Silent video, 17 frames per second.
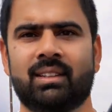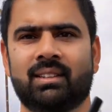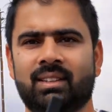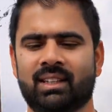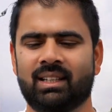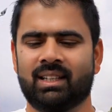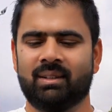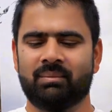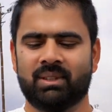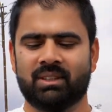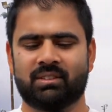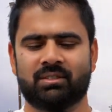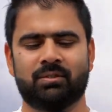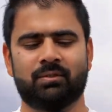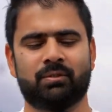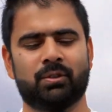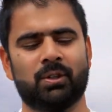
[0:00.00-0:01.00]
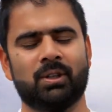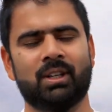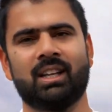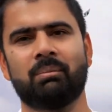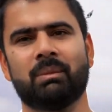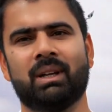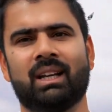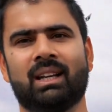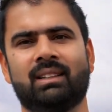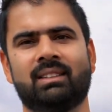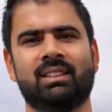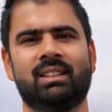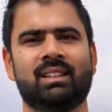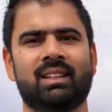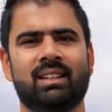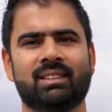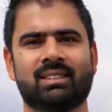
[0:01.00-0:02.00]
There, I'm just folding my
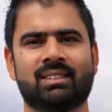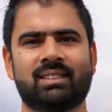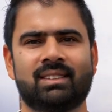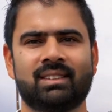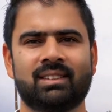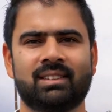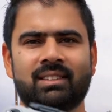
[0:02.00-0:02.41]
antennas.